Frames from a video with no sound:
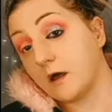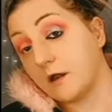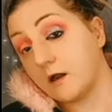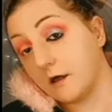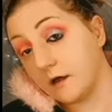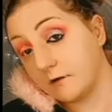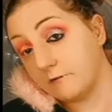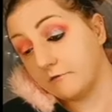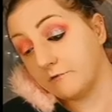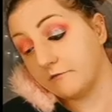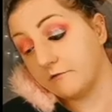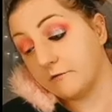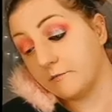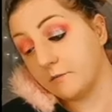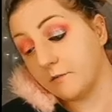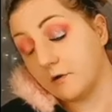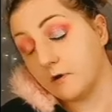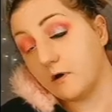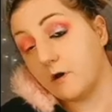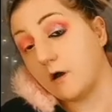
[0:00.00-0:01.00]
And I have a
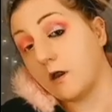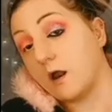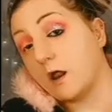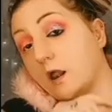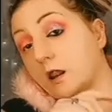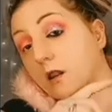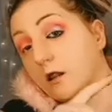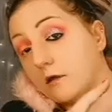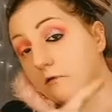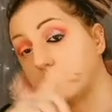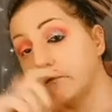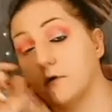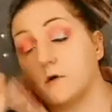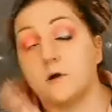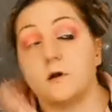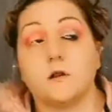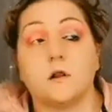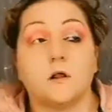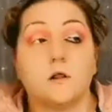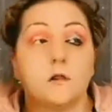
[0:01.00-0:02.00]
Fitbit and I love
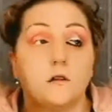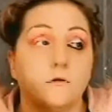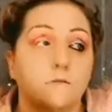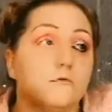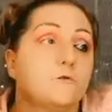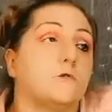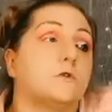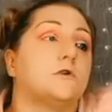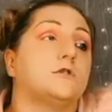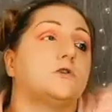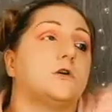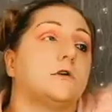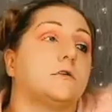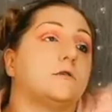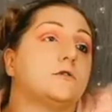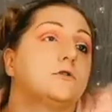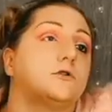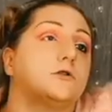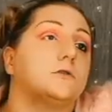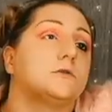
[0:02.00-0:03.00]
it and I love doing
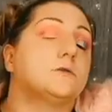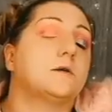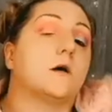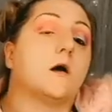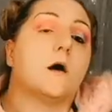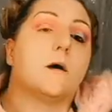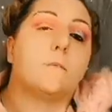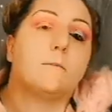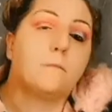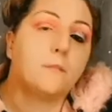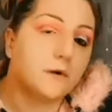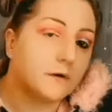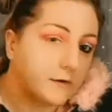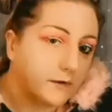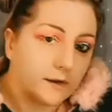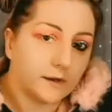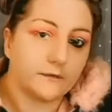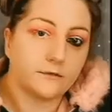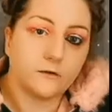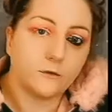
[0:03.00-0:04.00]
challenges, but
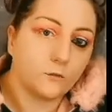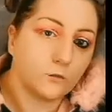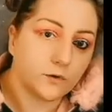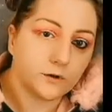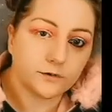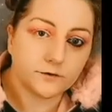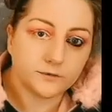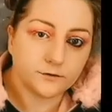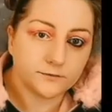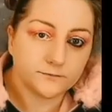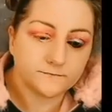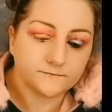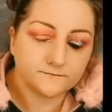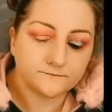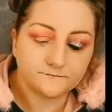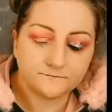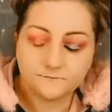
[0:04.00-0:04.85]
not in the winter.